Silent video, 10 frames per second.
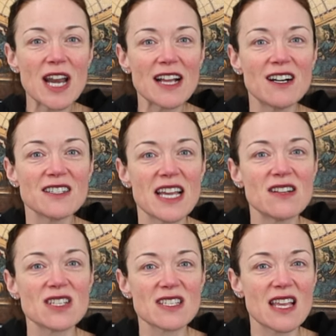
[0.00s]
when I got
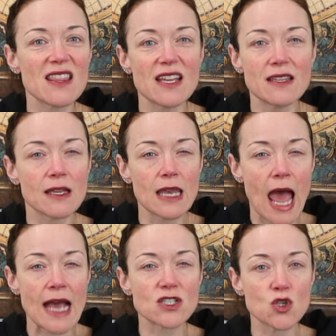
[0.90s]
down to say like the
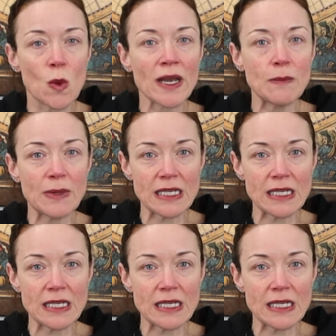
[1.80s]
last 20